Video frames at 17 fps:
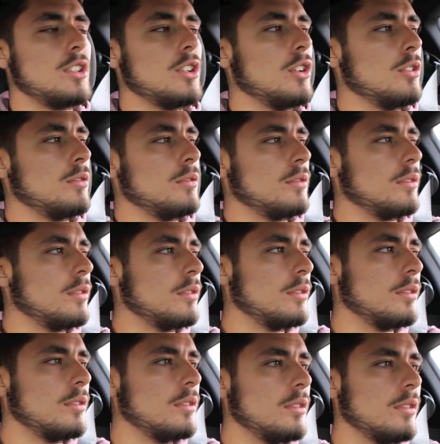tune,
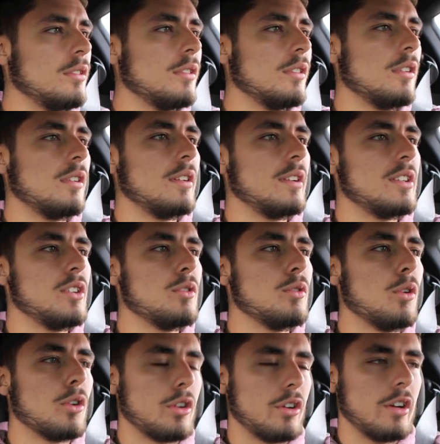
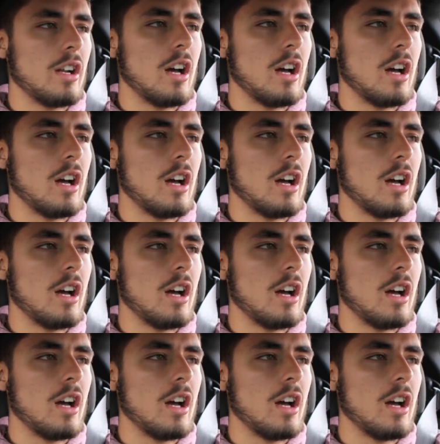you order